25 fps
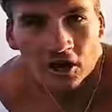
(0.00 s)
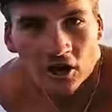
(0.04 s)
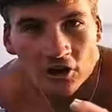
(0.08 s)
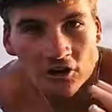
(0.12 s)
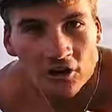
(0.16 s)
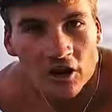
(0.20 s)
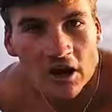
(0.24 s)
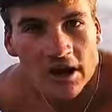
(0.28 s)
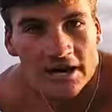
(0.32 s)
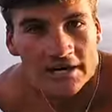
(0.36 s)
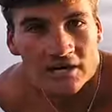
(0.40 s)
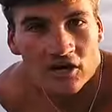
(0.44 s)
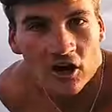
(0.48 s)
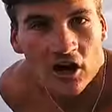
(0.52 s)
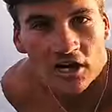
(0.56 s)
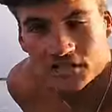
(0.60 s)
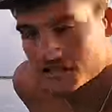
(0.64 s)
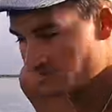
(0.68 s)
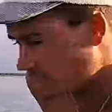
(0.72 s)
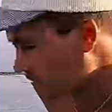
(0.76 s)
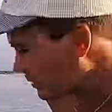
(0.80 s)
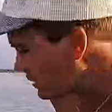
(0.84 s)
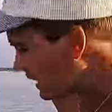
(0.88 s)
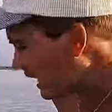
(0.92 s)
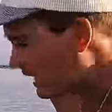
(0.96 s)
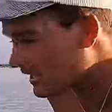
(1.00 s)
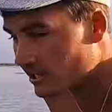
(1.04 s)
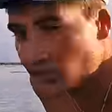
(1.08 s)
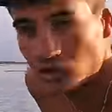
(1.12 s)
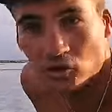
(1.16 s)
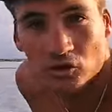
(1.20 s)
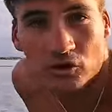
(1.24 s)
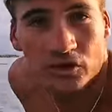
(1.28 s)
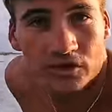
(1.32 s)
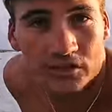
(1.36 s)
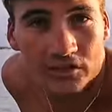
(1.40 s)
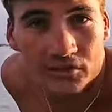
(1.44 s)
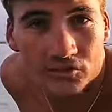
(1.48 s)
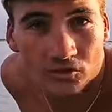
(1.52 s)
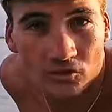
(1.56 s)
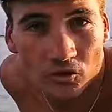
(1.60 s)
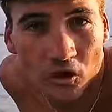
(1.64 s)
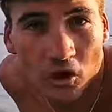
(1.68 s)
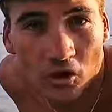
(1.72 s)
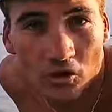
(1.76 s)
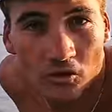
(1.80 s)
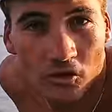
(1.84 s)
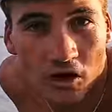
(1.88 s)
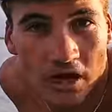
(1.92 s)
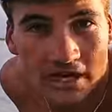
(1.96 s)
Alrighty guys, if you take a look at this
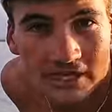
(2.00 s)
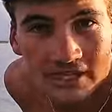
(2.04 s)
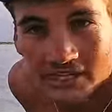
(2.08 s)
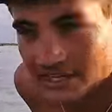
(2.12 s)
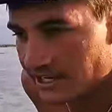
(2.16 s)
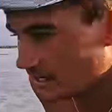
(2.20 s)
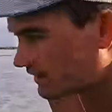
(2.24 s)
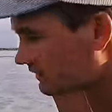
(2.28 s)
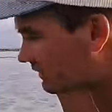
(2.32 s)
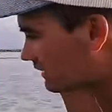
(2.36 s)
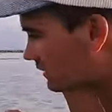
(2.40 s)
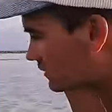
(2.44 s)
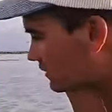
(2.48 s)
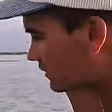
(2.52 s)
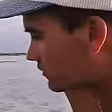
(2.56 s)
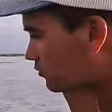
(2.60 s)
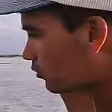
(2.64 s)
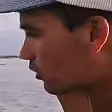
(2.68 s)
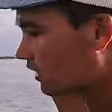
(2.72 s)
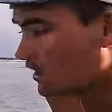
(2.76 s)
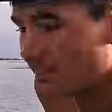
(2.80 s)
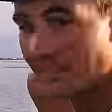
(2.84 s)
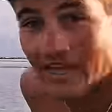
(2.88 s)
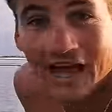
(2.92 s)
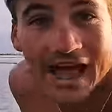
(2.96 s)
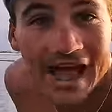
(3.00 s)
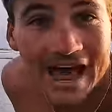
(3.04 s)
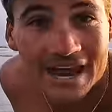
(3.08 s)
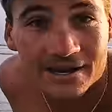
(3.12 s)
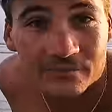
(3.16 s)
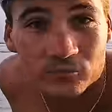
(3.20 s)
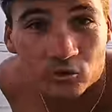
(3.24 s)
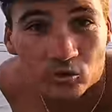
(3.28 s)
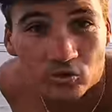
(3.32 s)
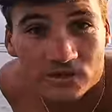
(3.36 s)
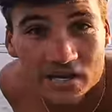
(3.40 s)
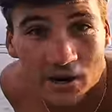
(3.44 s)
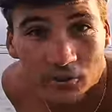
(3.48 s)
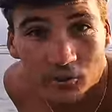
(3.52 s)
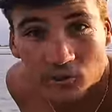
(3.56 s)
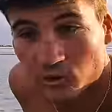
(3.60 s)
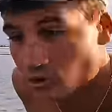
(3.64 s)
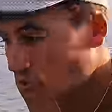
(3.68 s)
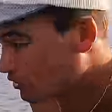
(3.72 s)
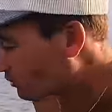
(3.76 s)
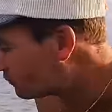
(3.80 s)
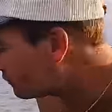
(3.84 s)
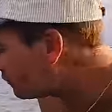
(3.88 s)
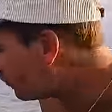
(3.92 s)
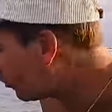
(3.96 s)
rock right here, this is one of the animals that we're
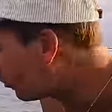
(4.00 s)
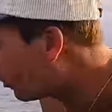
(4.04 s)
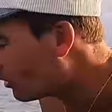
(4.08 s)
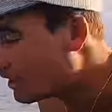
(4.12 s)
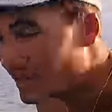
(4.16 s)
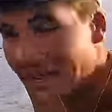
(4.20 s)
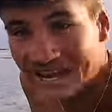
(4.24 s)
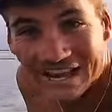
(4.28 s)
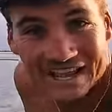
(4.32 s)
looking for.